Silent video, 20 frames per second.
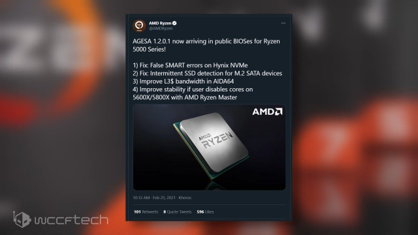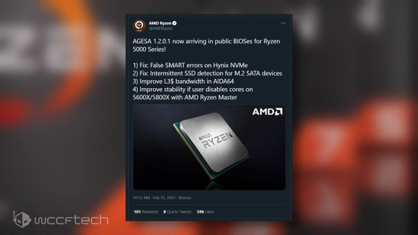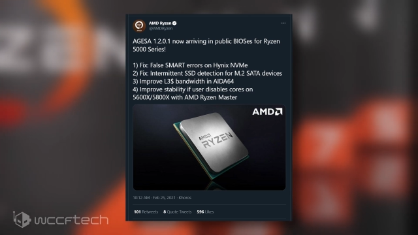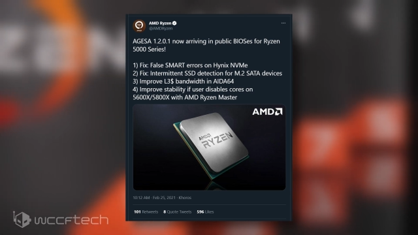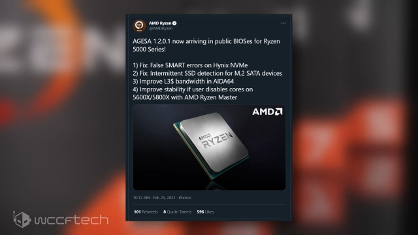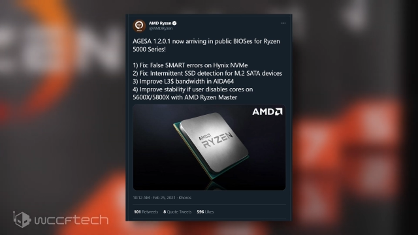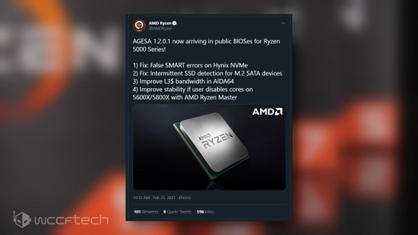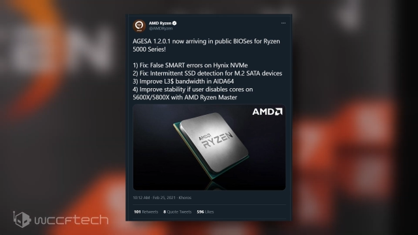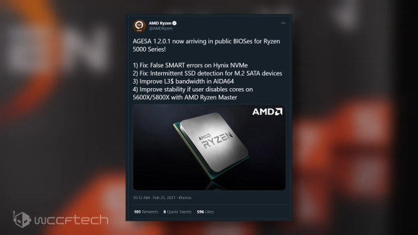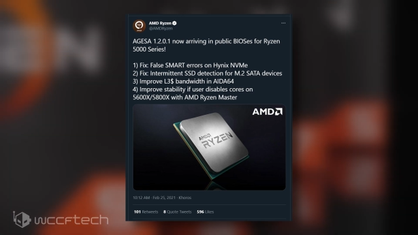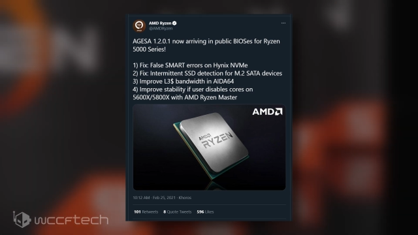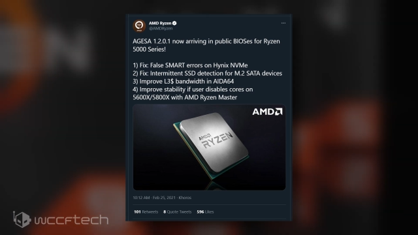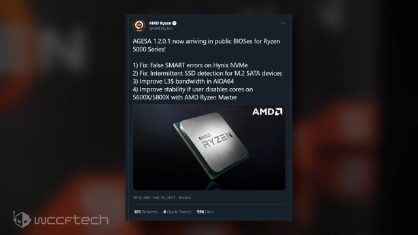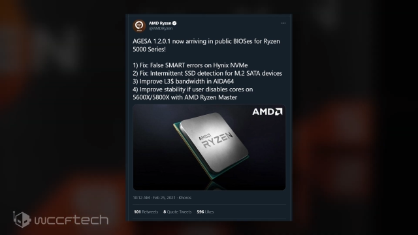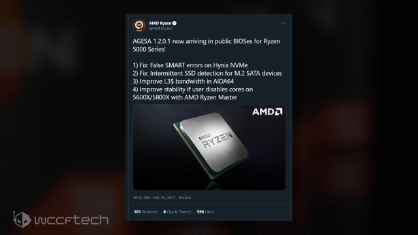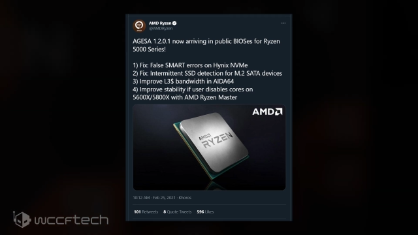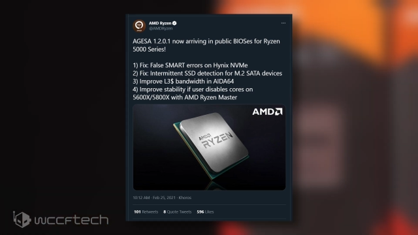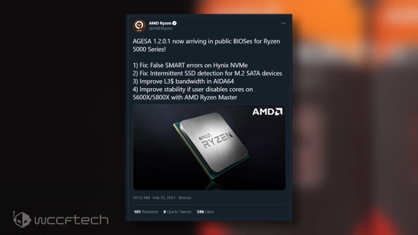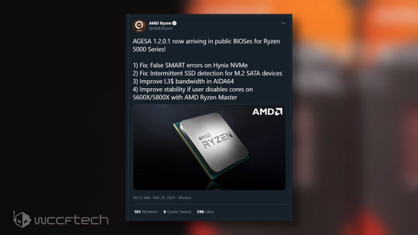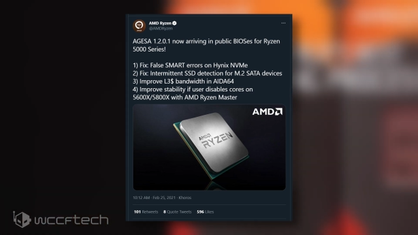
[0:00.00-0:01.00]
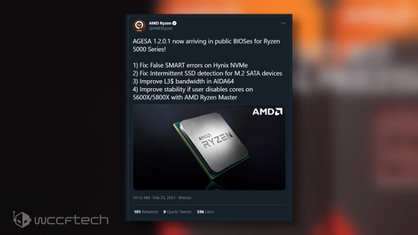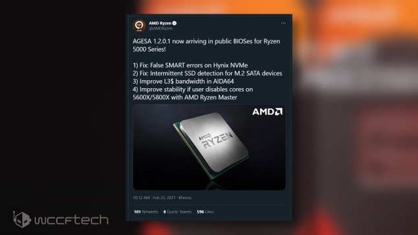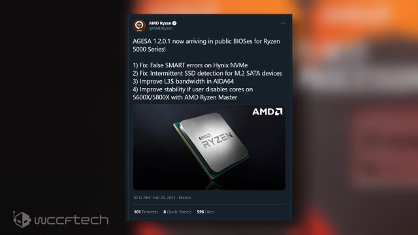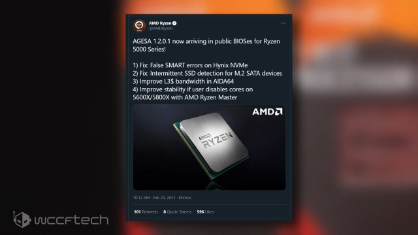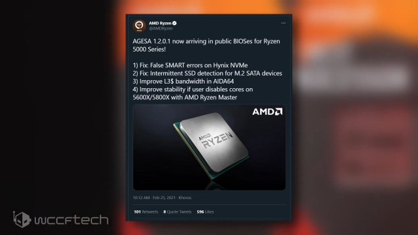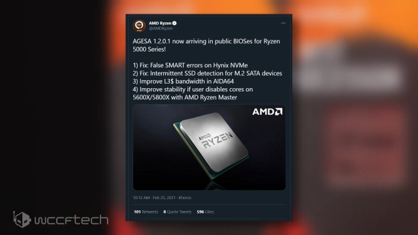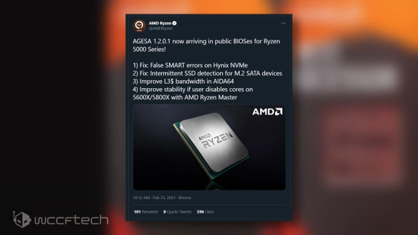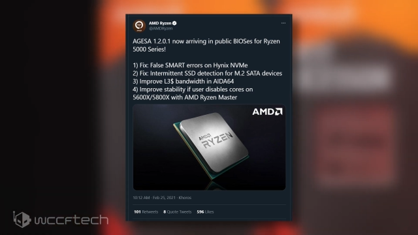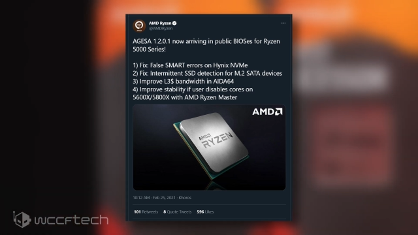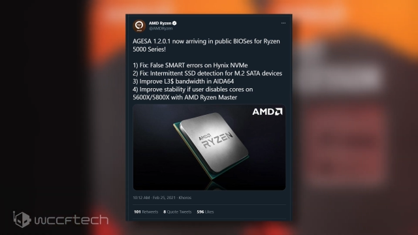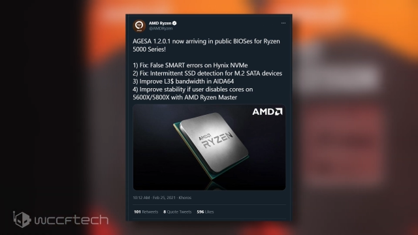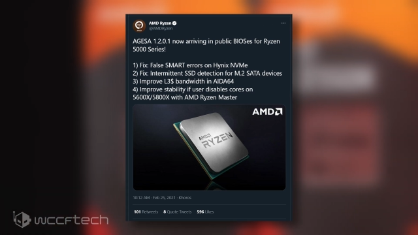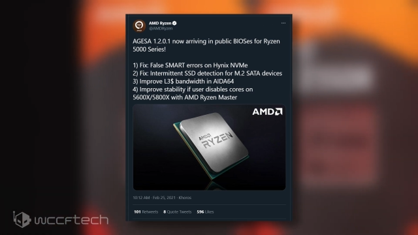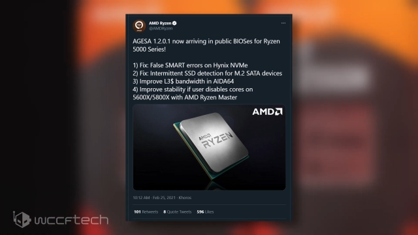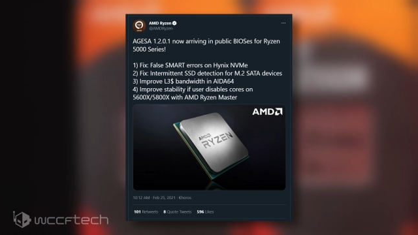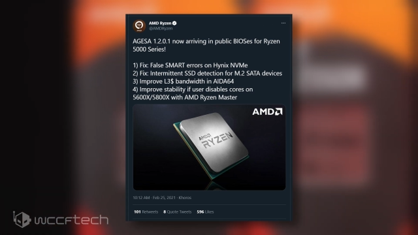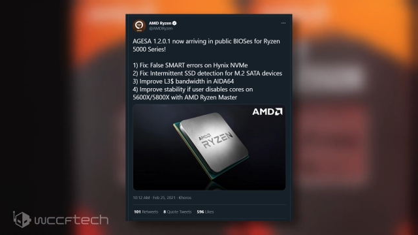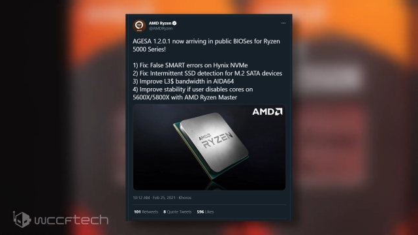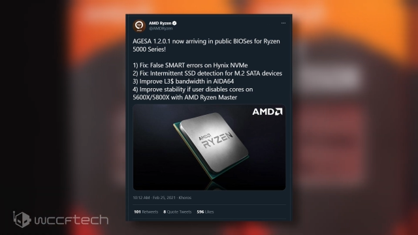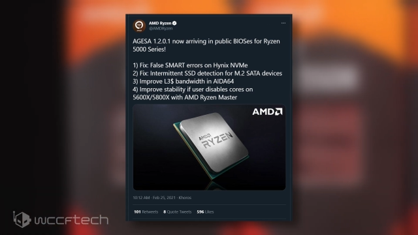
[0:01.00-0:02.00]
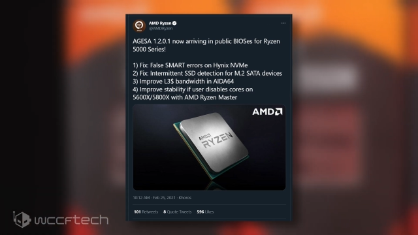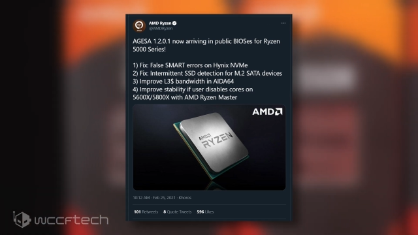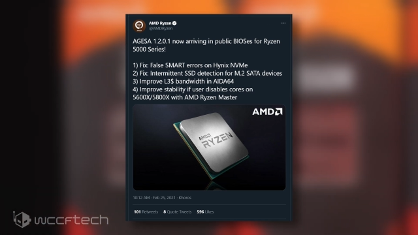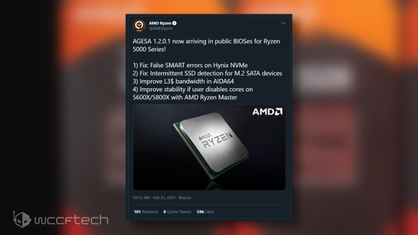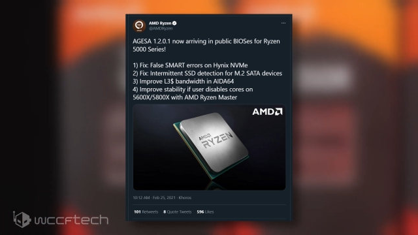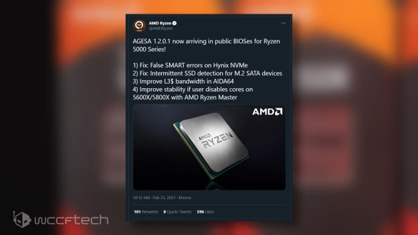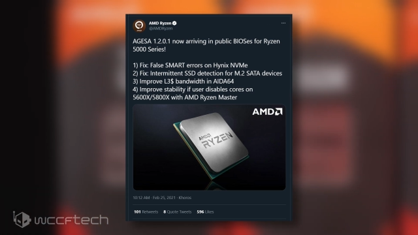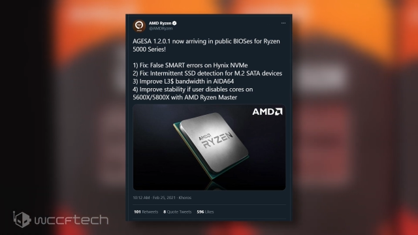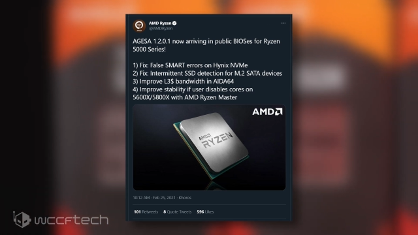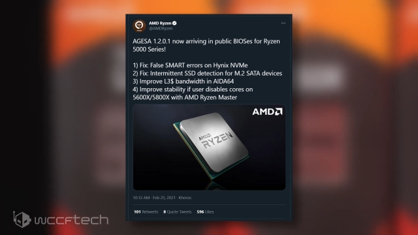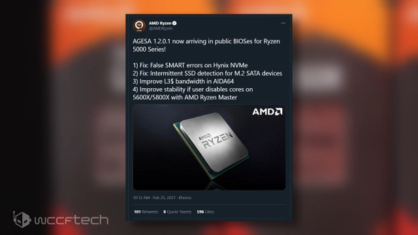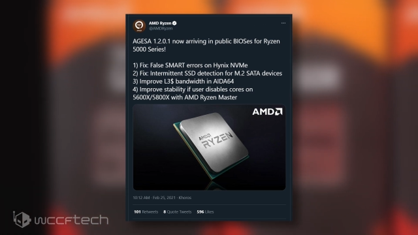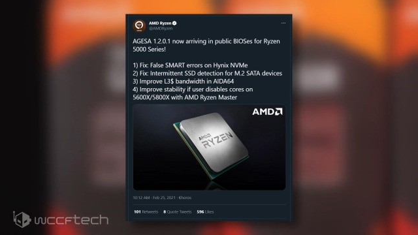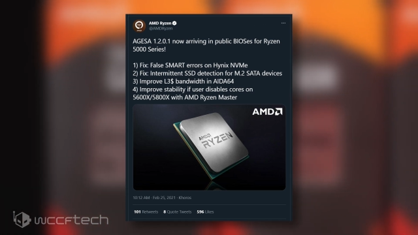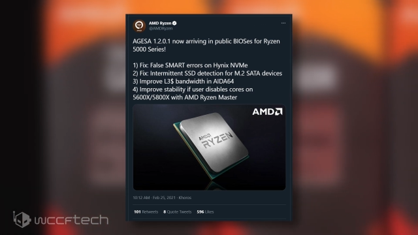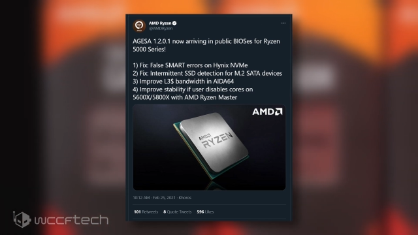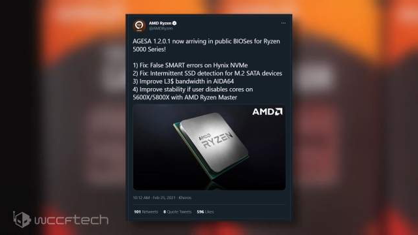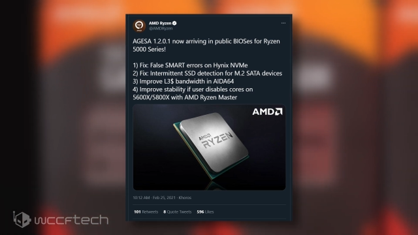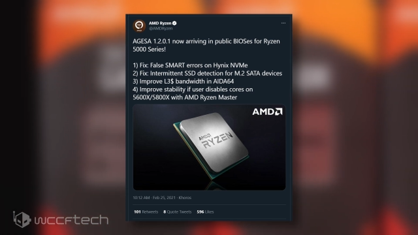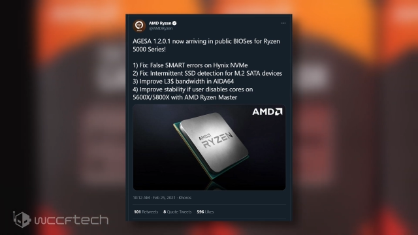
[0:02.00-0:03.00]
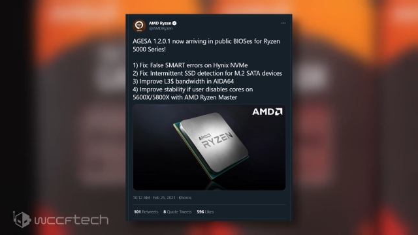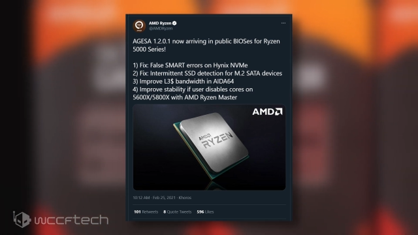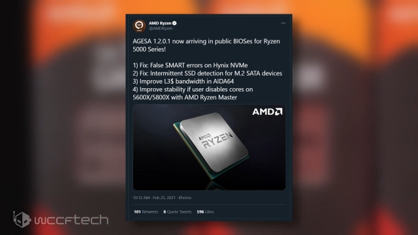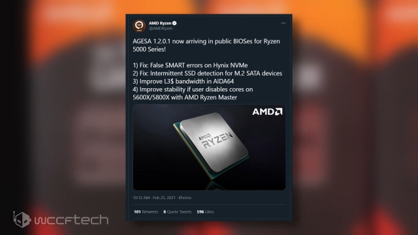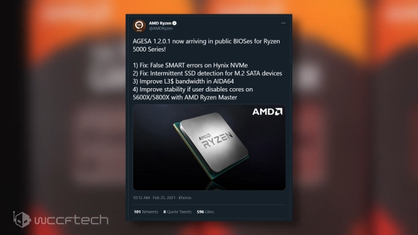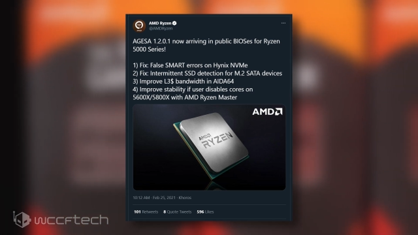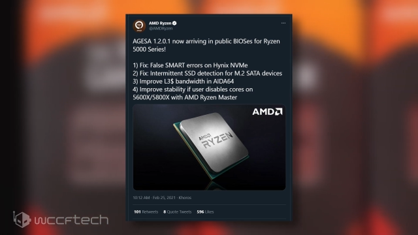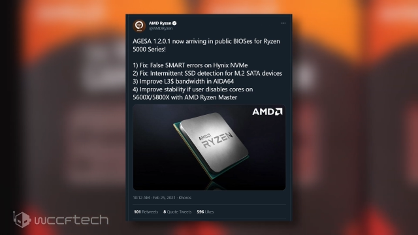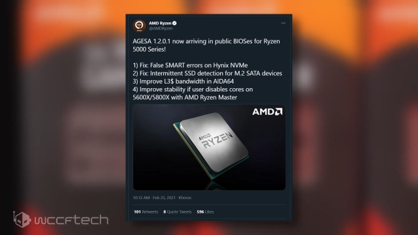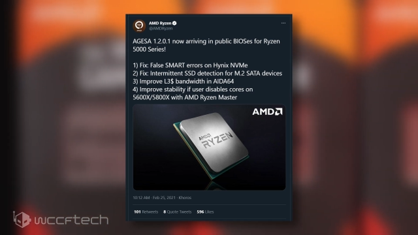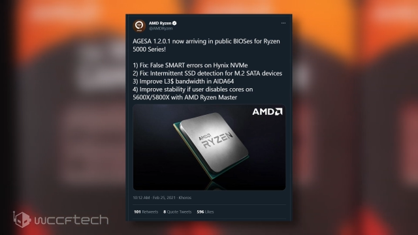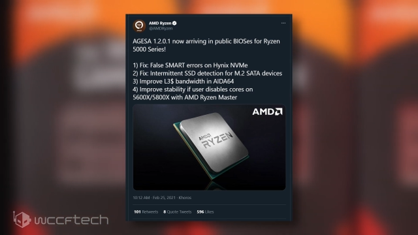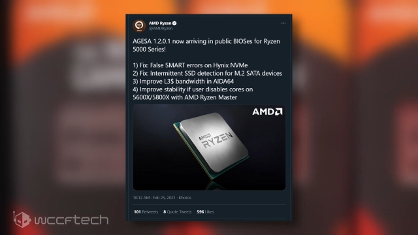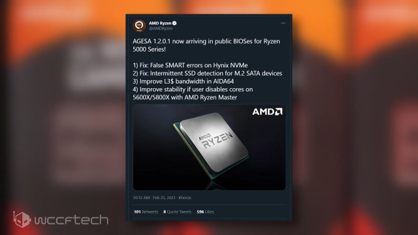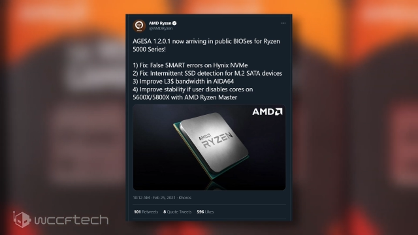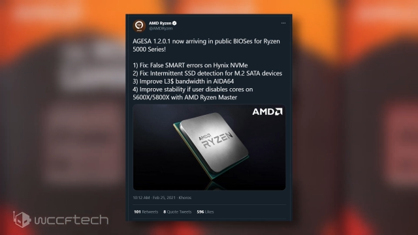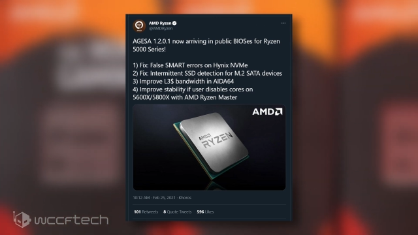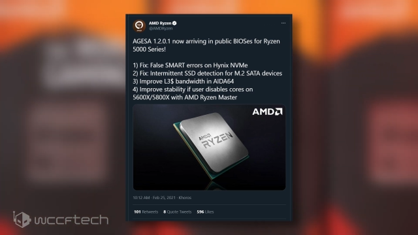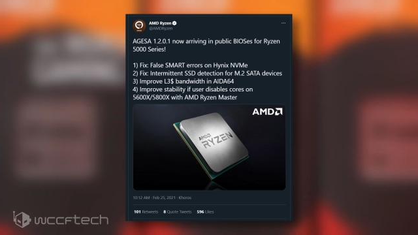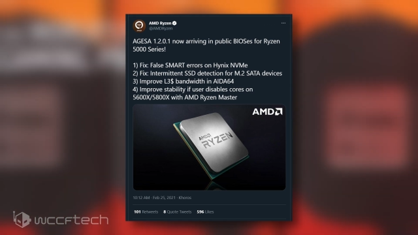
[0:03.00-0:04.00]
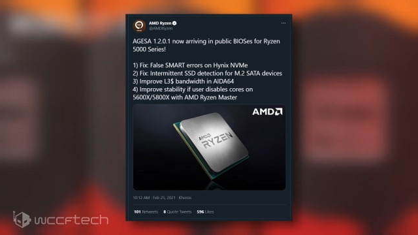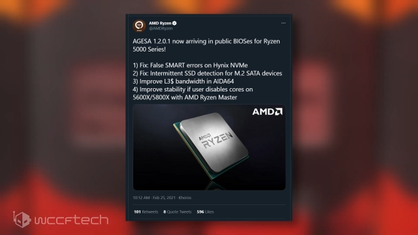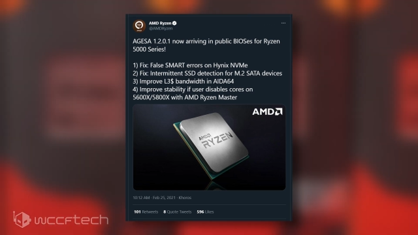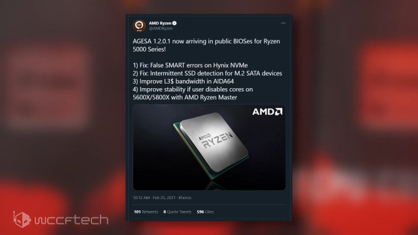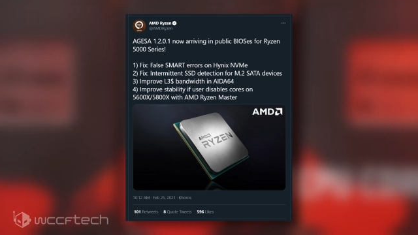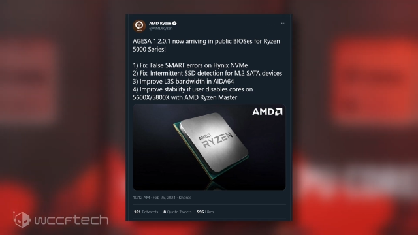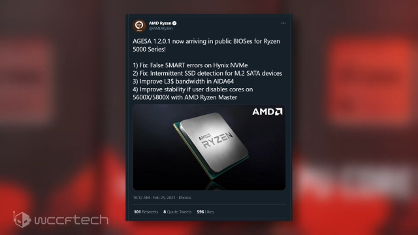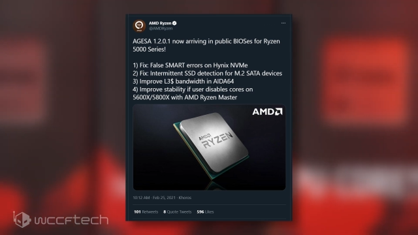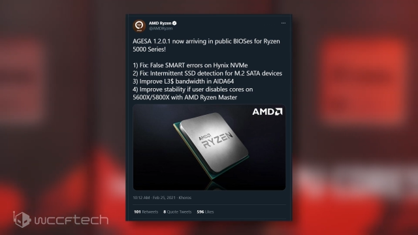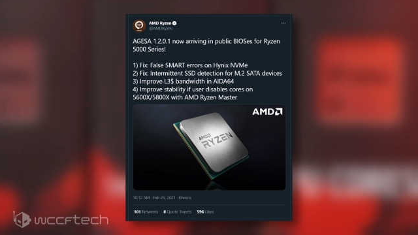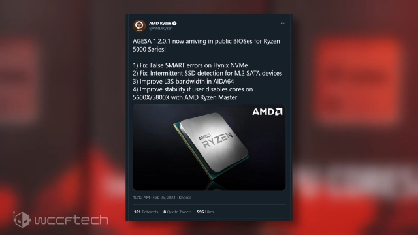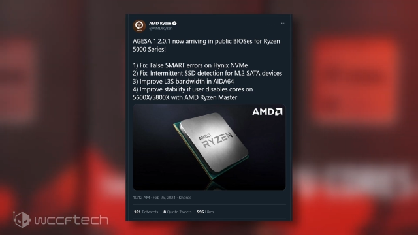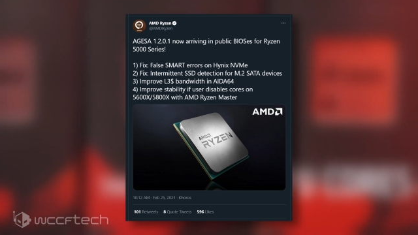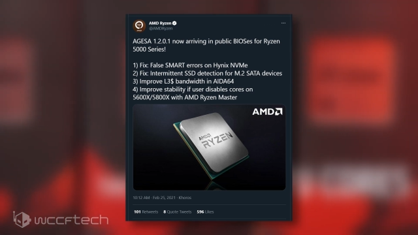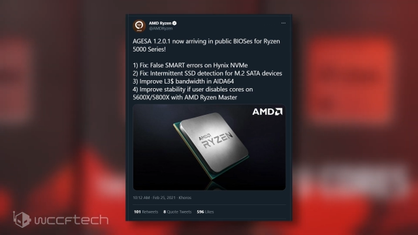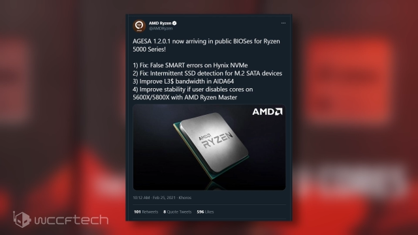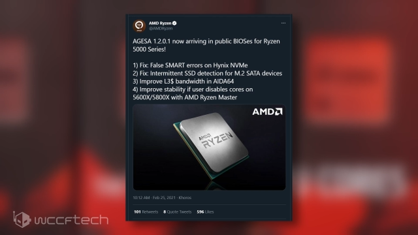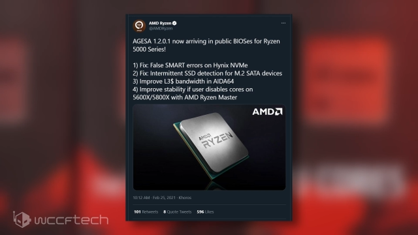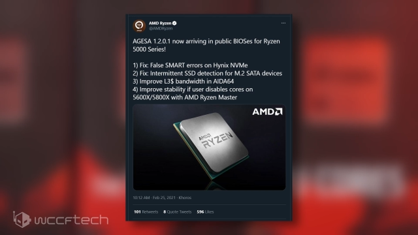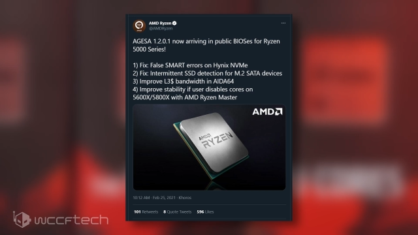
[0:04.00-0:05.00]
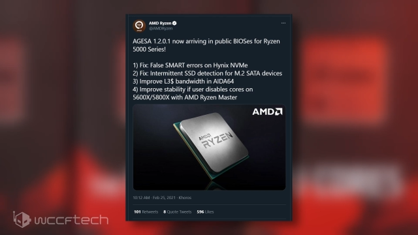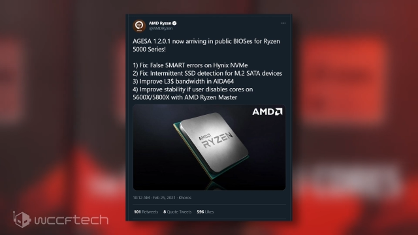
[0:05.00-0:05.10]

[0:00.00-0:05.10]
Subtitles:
[unreadable: no face in view]